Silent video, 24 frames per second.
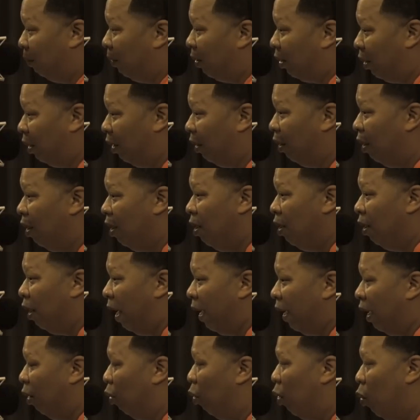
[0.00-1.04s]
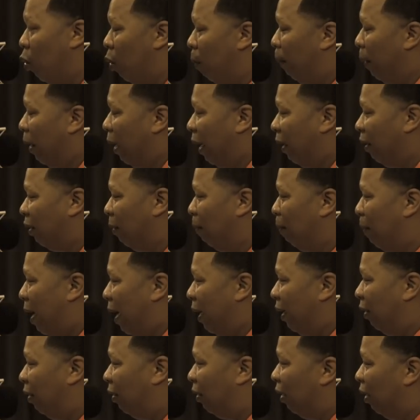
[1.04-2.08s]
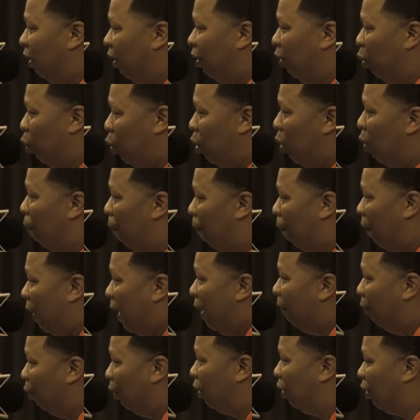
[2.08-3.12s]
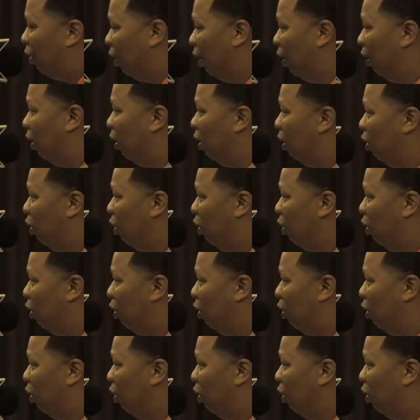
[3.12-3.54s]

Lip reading: some shit, like, it would be like somebody sending you your favorite shit